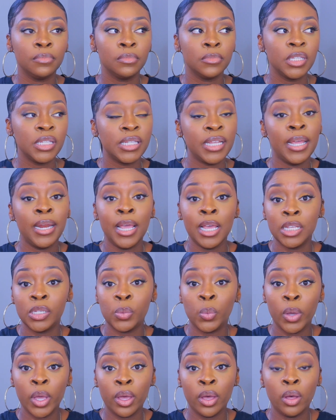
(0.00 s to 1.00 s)
scent
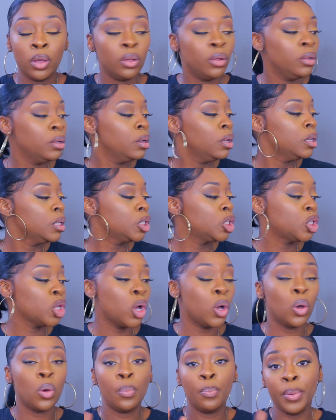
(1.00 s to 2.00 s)
as well.
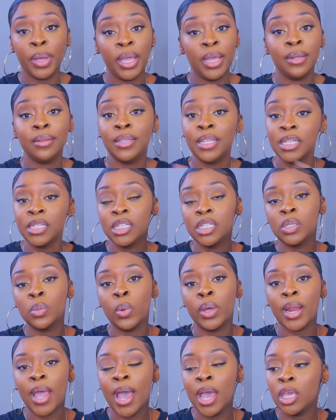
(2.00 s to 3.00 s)
So, but this is the
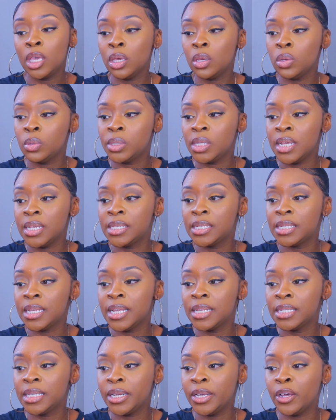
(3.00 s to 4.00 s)
one I use. It's
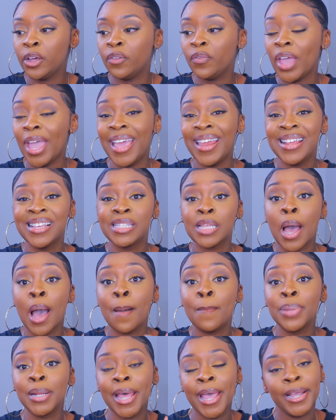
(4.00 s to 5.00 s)
sensitive, and it's
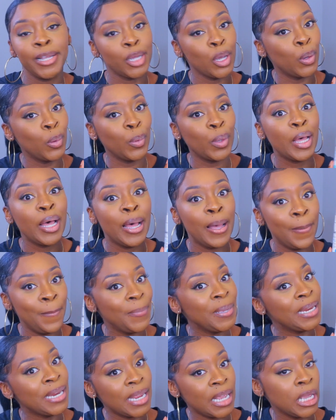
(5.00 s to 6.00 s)
a Black-owned
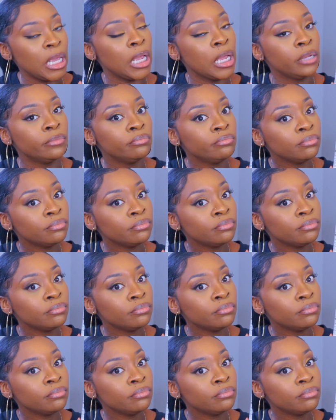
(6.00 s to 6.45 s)
company.